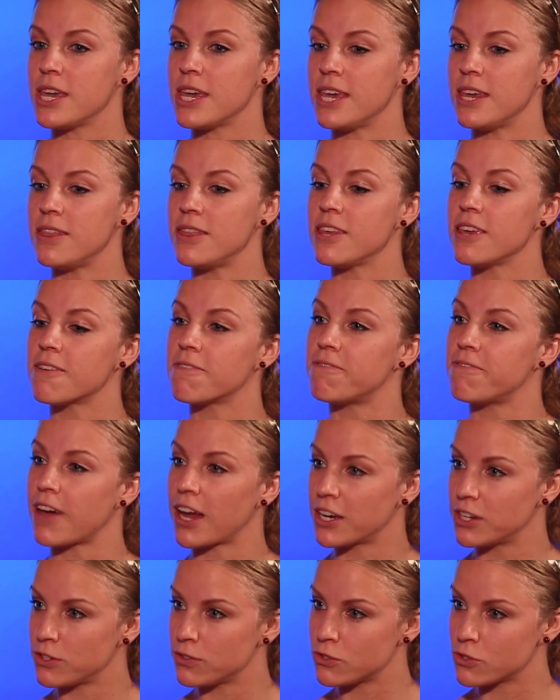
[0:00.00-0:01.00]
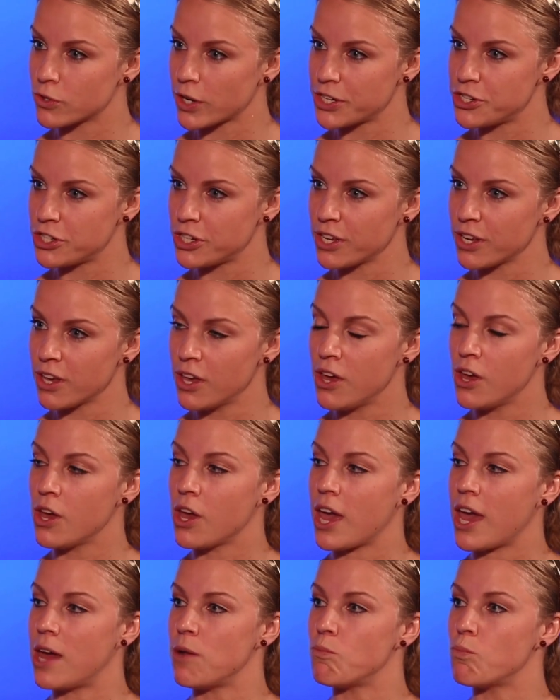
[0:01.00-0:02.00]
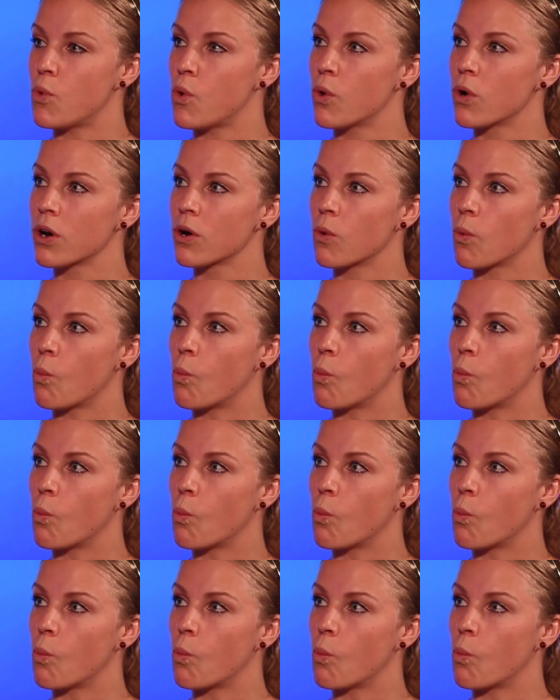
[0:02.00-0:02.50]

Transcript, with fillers: in the effect of stretching and more